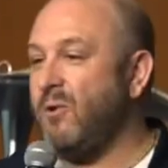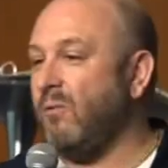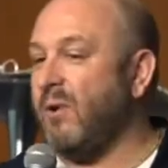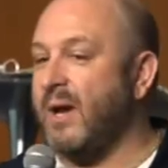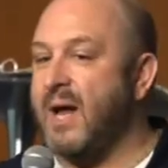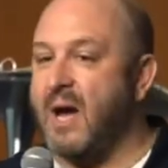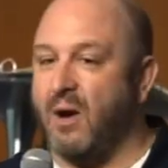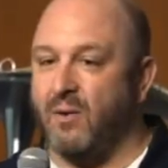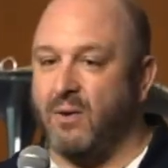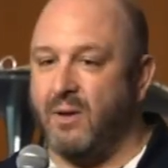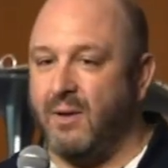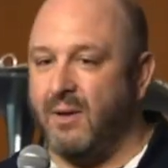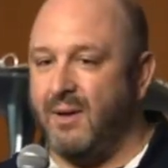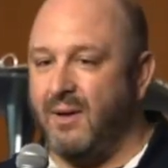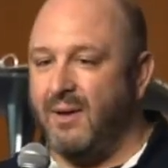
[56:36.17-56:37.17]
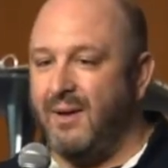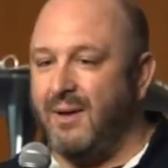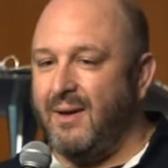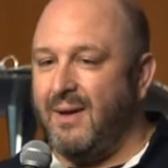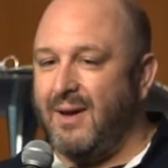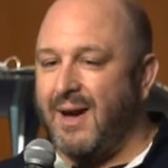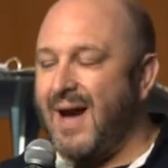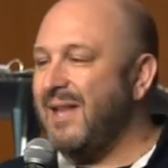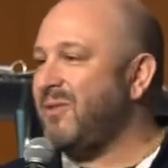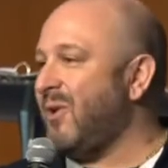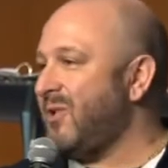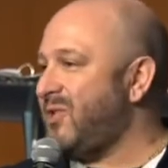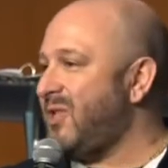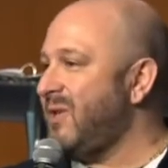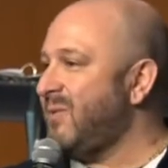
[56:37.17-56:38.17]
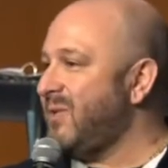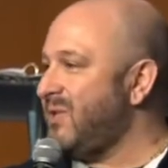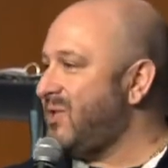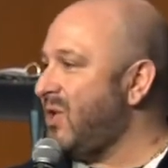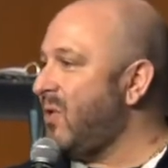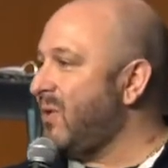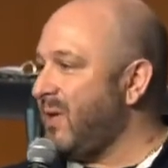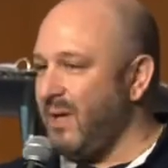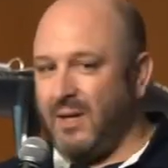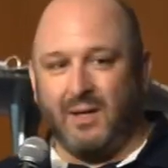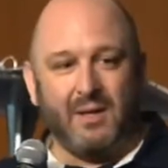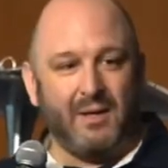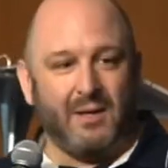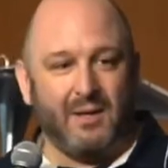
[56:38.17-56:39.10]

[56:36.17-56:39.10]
you'll run out. I thought she was joking.